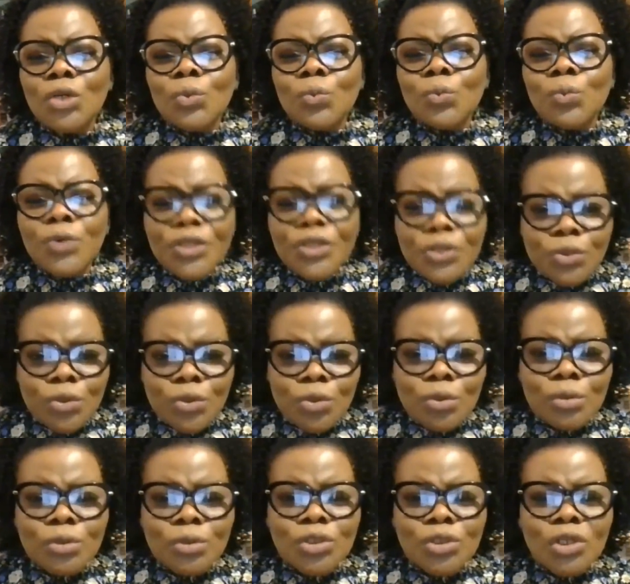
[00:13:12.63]
with
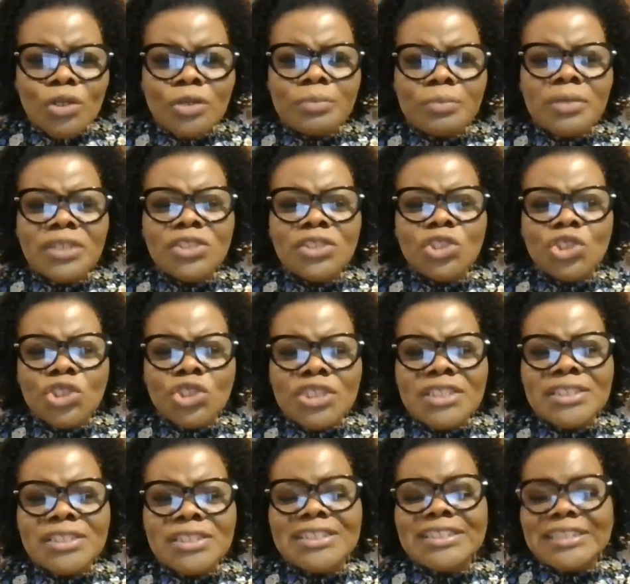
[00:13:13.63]
Google Documents,
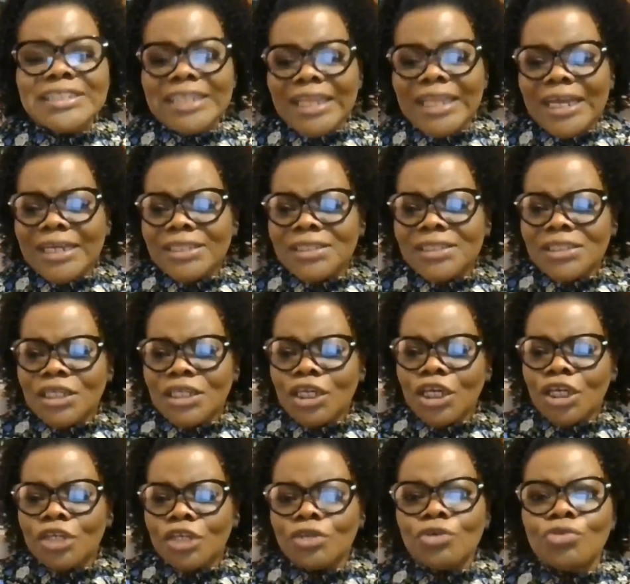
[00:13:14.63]
Sheets, and Slides
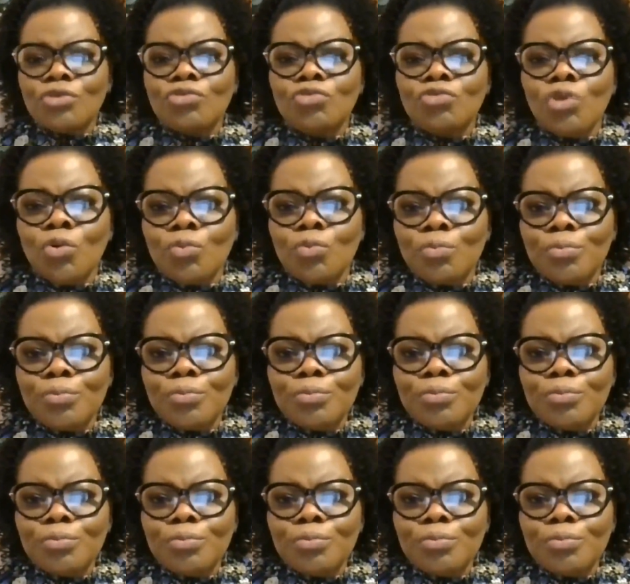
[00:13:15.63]
in Chrome.